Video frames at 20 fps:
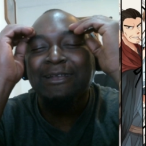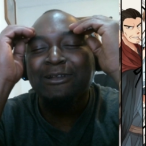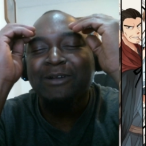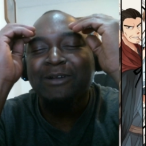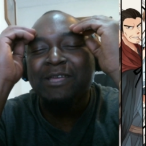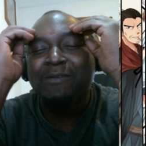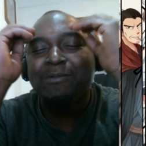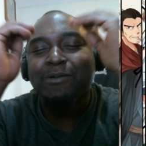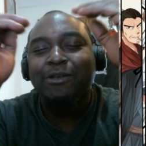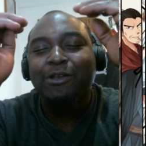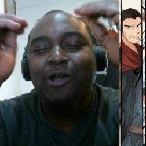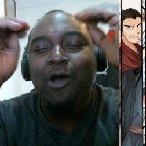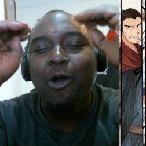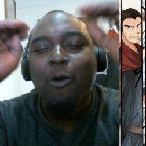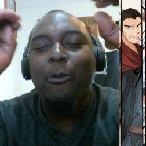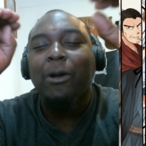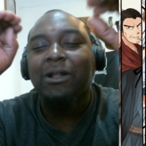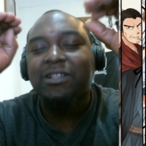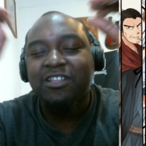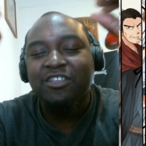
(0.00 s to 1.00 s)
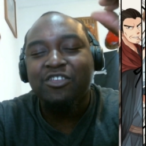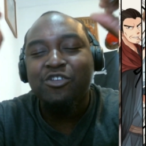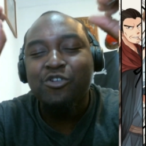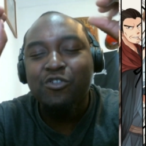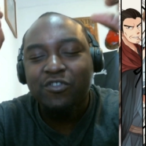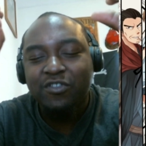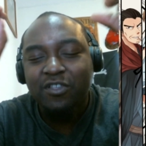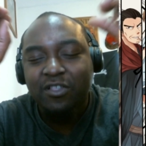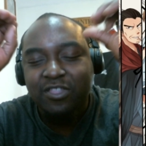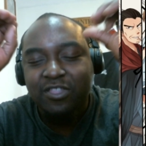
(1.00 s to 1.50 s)
don't even know what to
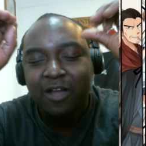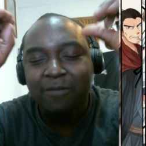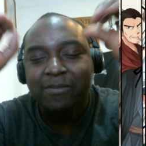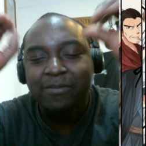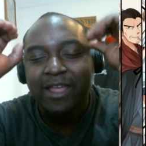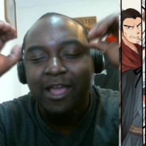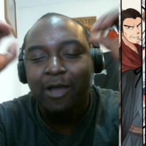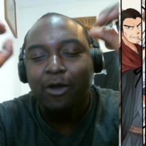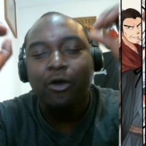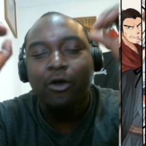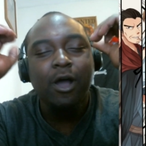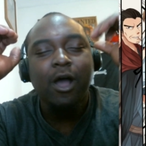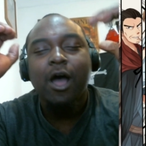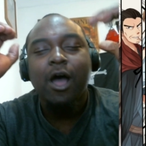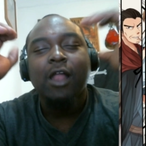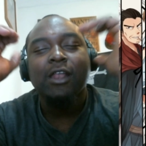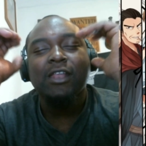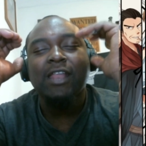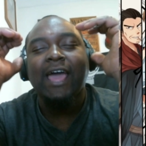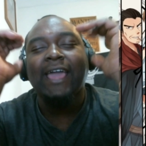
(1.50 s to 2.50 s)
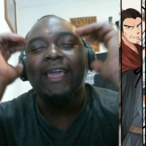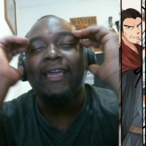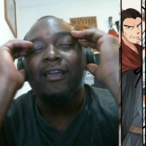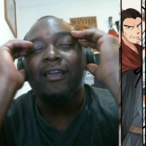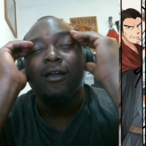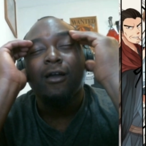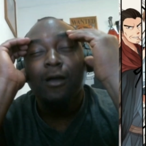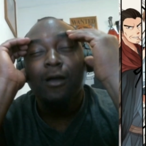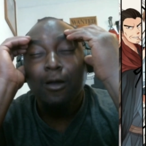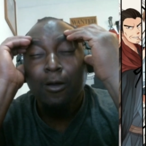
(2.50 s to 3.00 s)
use the thumbnail. Like,
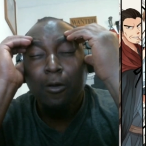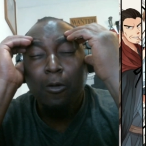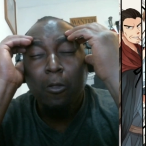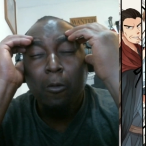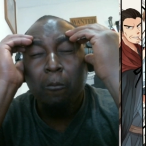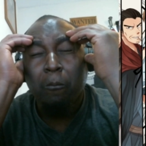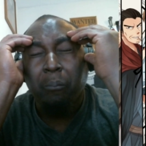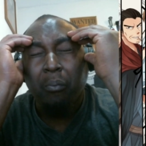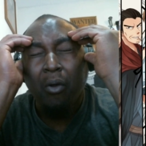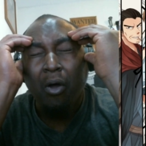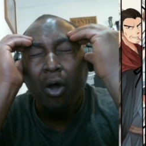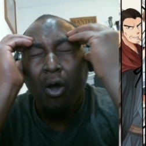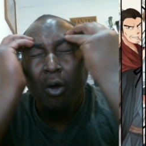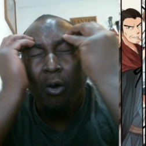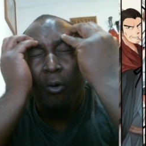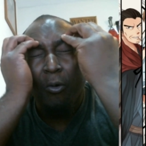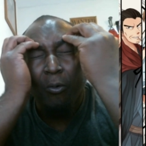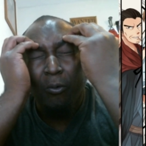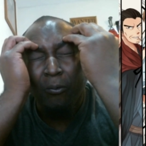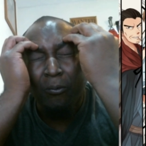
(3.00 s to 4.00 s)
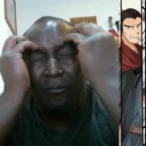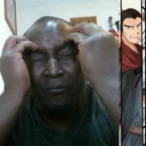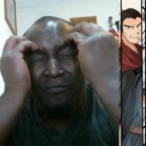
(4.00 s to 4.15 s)
bro,